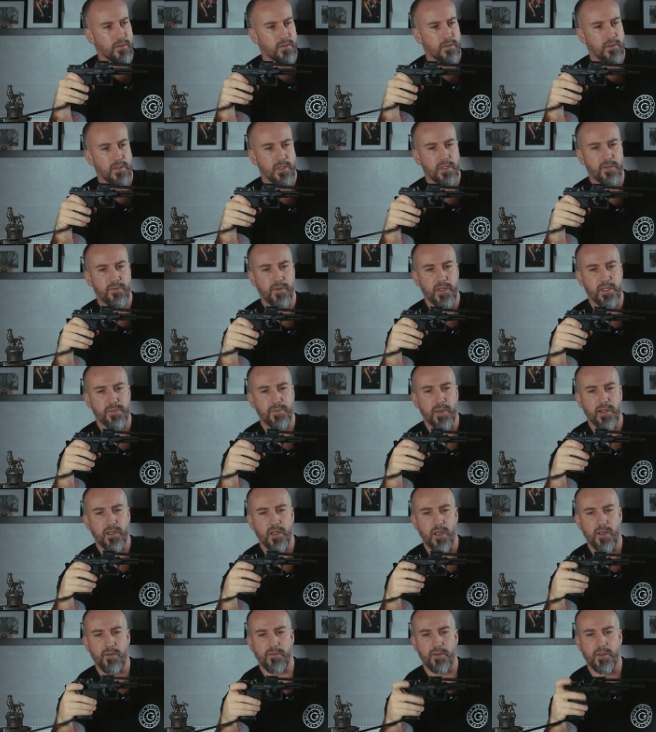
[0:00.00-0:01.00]
This fits
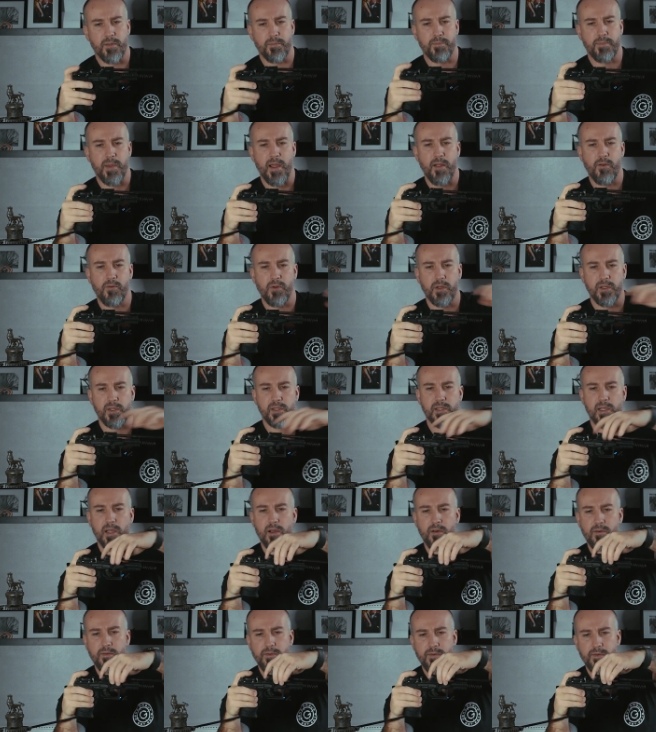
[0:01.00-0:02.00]
back over the barrel
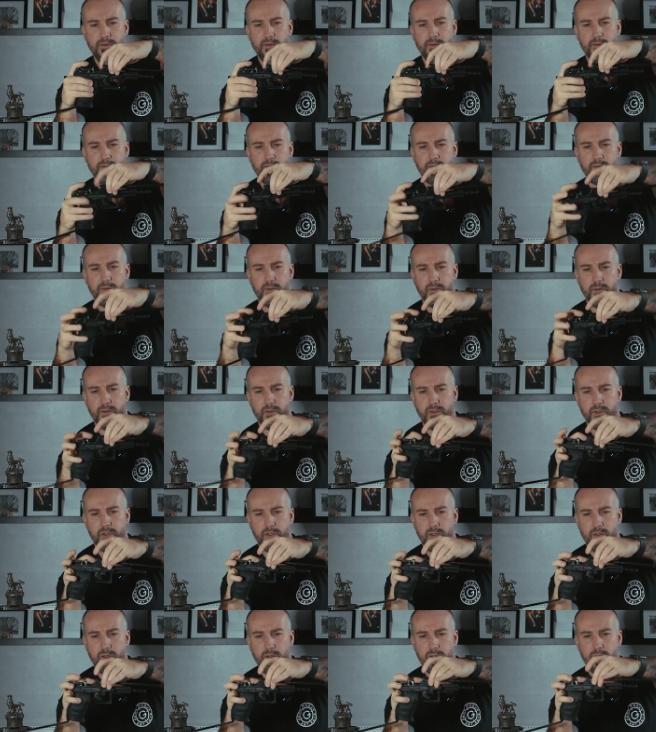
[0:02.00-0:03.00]
itself.
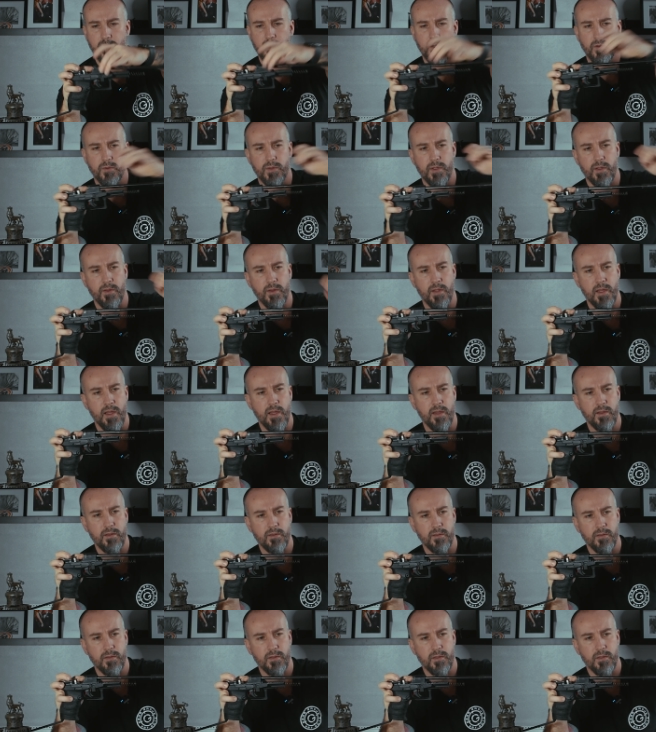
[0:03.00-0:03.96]
Just hold that there.